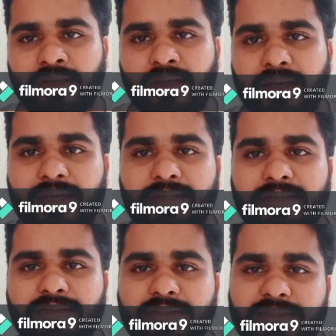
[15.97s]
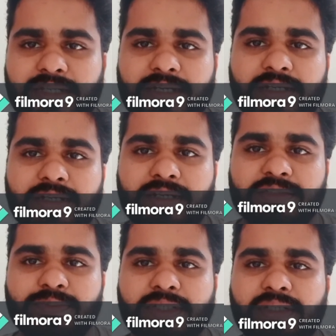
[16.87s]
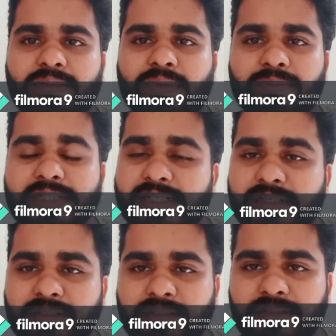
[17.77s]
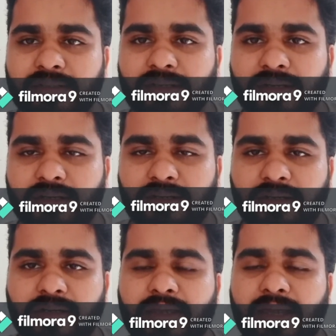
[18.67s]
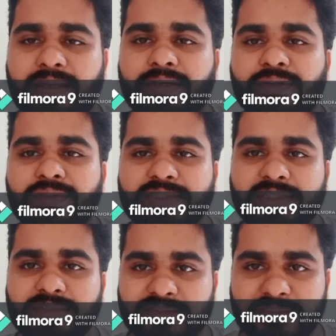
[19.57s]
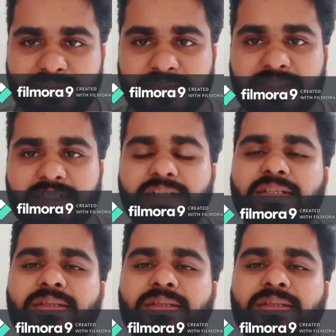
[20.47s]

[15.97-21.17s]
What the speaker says: And this article has been published in Calicut University Research Journal.